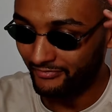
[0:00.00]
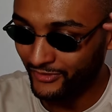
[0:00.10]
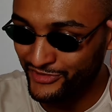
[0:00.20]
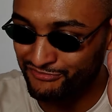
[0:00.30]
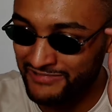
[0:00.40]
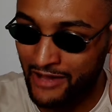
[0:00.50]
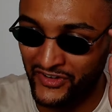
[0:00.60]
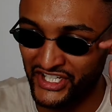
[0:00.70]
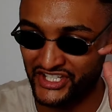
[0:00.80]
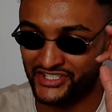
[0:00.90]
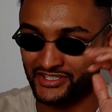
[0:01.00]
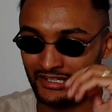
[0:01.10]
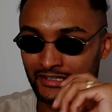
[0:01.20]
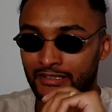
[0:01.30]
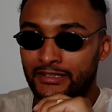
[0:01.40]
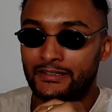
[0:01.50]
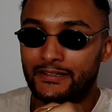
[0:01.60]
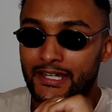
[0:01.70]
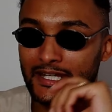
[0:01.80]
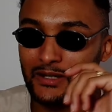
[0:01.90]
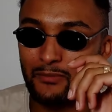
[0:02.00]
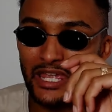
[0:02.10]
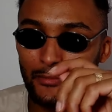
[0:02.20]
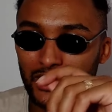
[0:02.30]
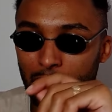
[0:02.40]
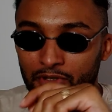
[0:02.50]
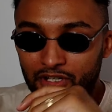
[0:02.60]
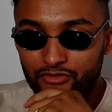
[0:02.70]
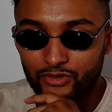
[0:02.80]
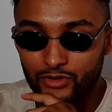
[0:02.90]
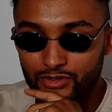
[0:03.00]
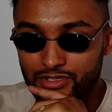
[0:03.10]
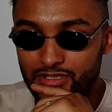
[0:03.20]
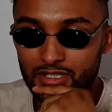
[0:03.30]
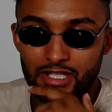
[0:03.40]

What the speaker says: Just ravenous. Anyway, people, let me know your thoughts.